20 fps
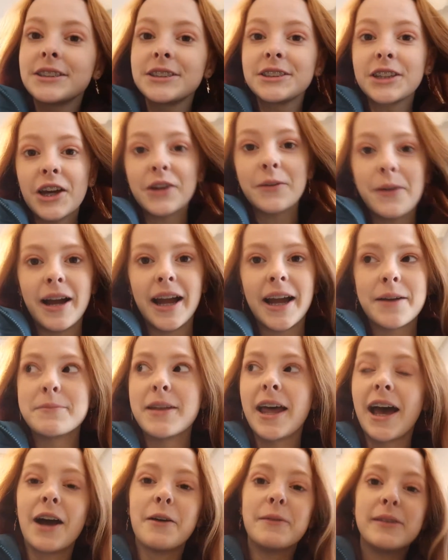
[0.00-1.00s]
So I am
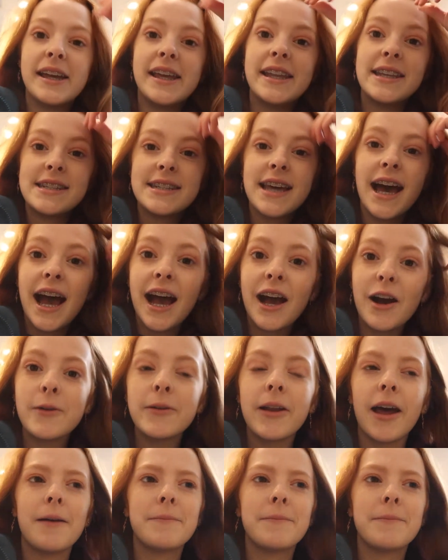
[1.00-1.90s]
now in town.